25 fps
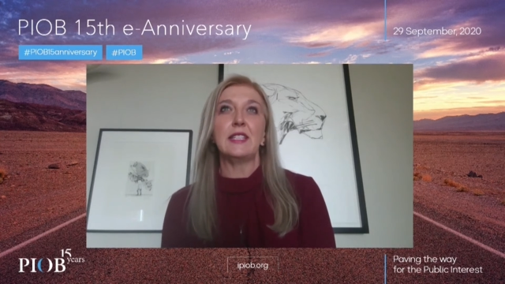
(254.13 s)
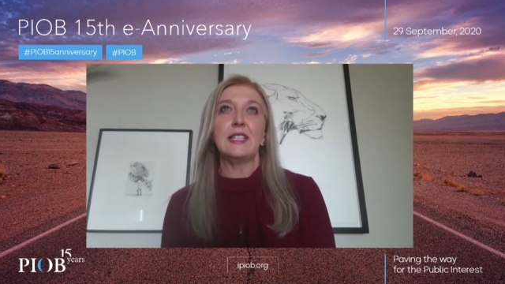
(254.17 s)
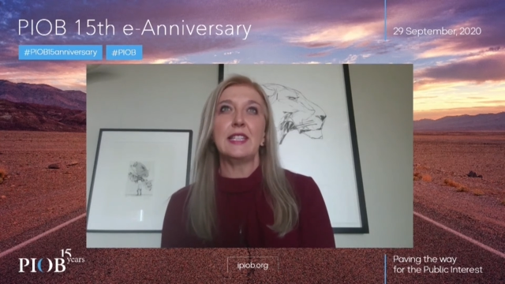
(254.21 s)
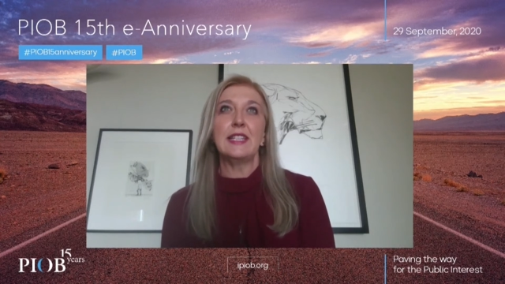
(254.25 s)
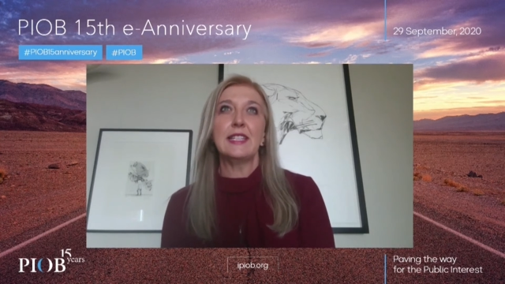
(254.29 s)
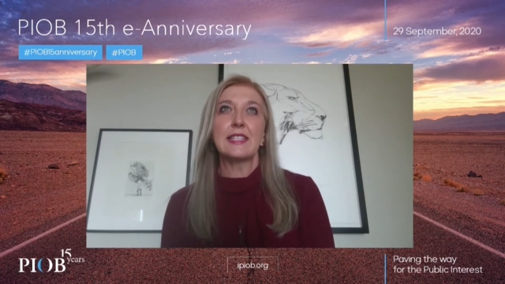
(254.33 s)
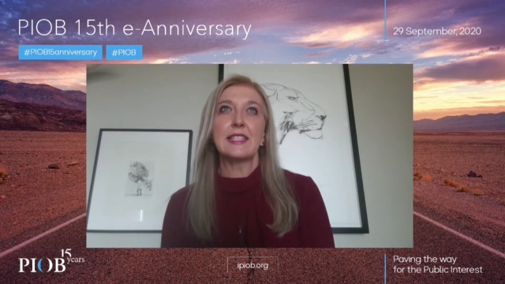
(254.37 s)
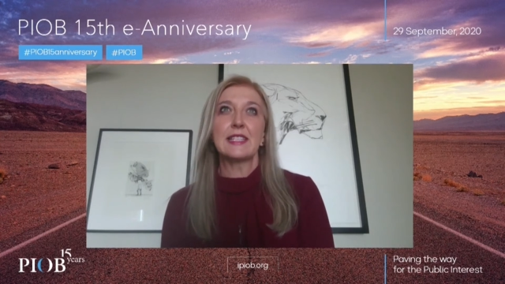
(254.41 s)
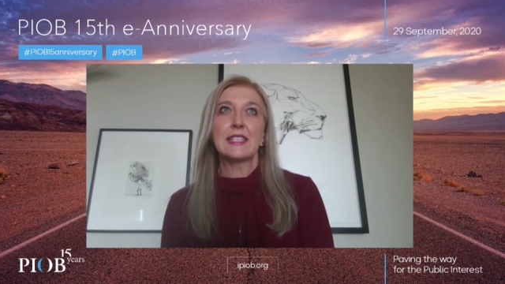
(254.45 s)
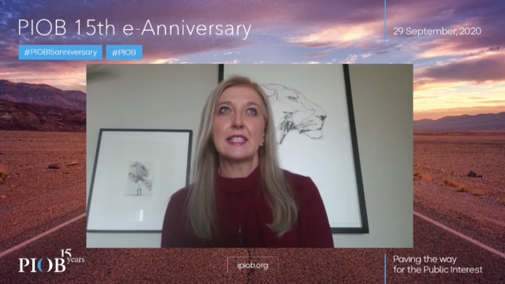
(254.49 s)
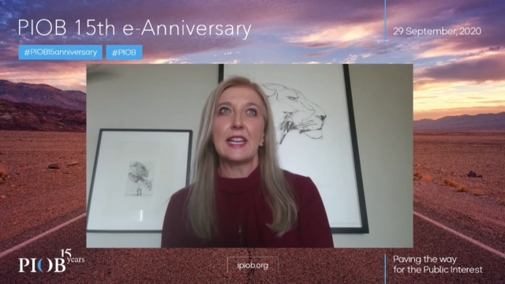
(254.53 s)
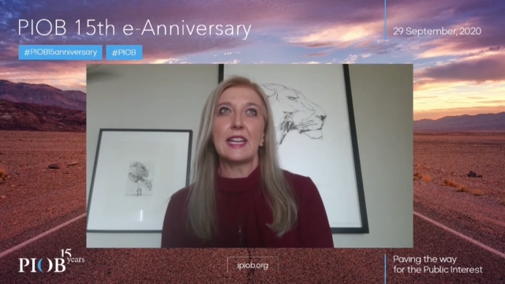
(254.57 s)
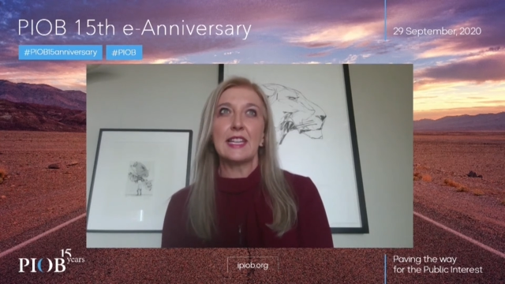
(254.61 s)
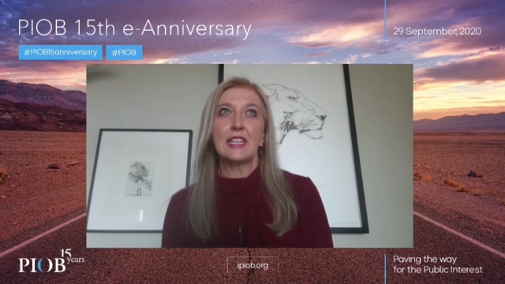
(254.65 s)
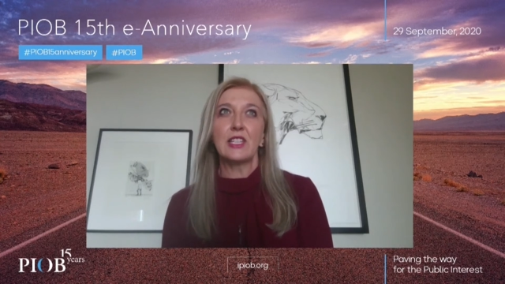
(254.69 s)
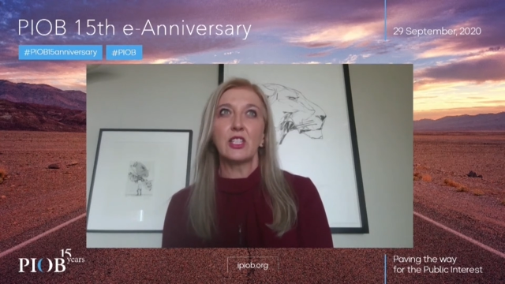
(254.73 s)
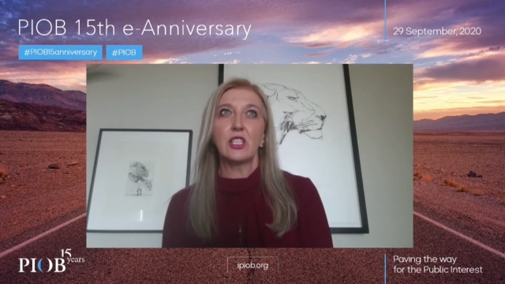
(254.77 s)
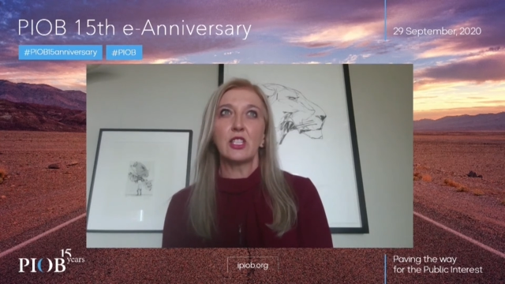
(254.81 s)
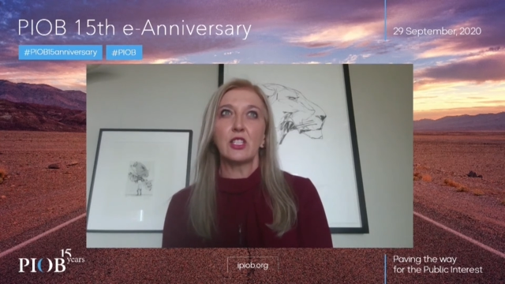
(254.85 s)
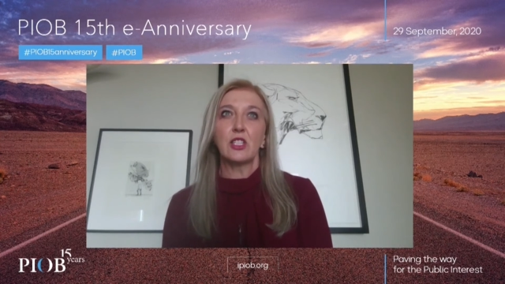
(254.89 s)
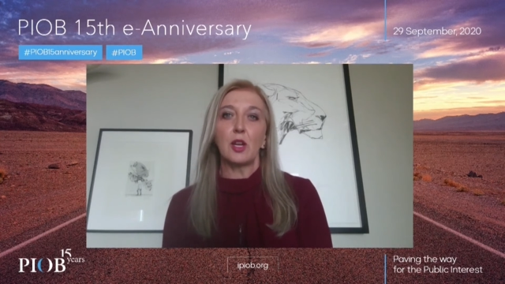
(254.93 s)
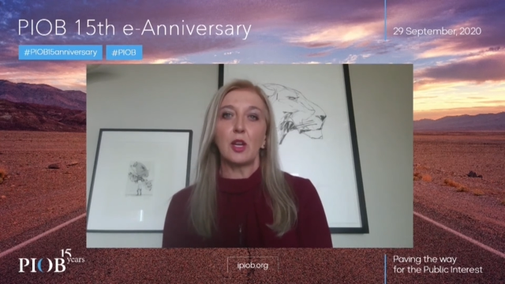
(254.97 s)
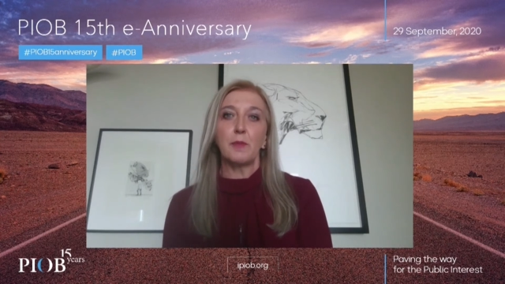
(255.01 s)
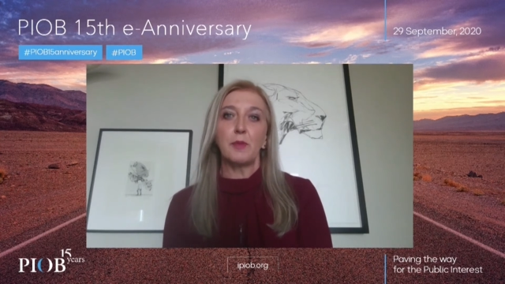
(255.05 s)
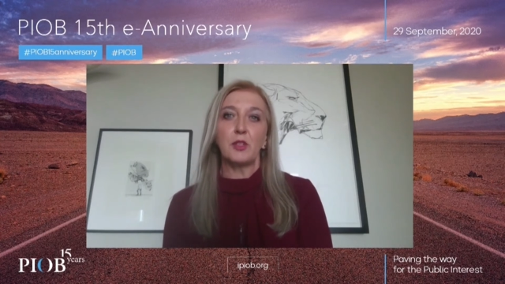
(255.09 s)
and let's
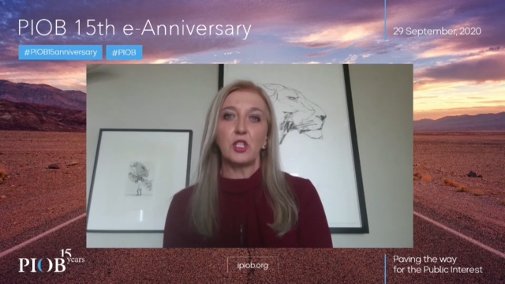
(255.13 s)
take this